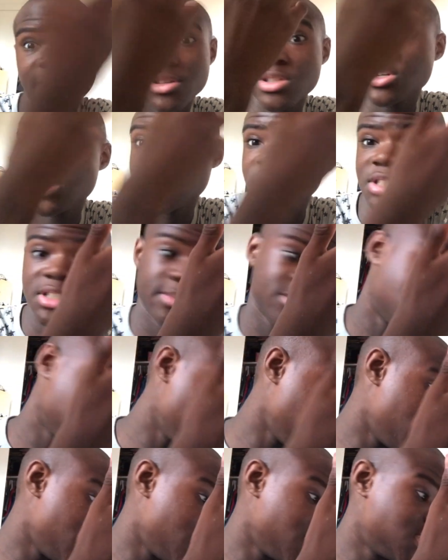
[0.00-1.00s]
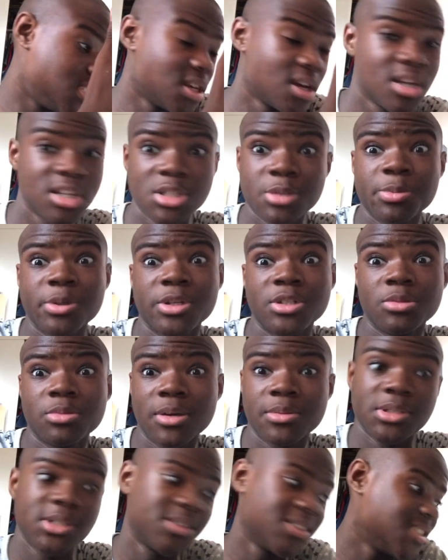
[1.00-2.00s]
Avatar, some say it's
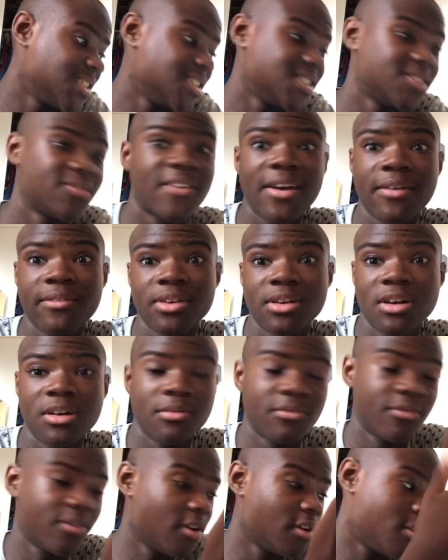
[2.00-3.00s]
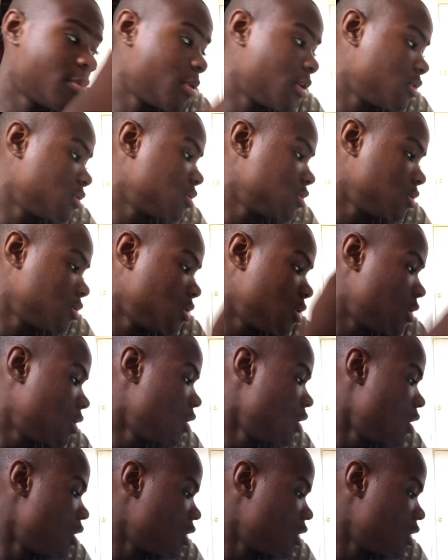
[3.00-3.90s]
SpongeBob, some say it's Fairy Art Pants, so yeah.